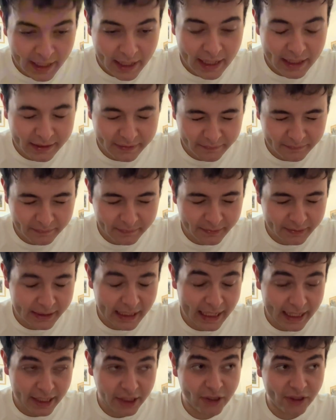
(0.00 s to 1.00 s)

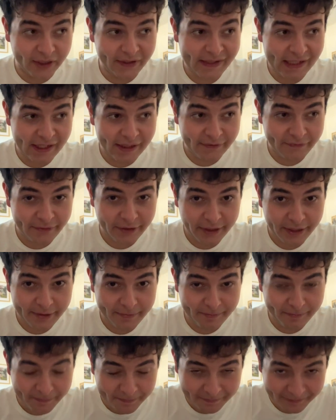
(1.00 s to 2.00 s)
That actually sounds very
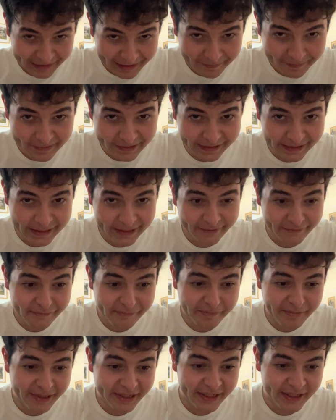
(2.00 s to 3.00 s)
manipulative,
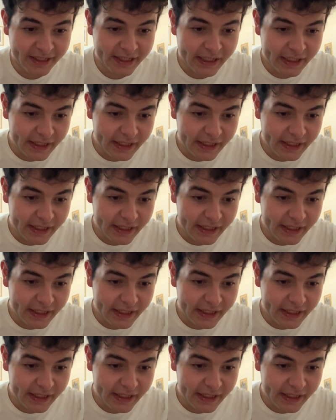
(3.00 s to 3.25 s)
but,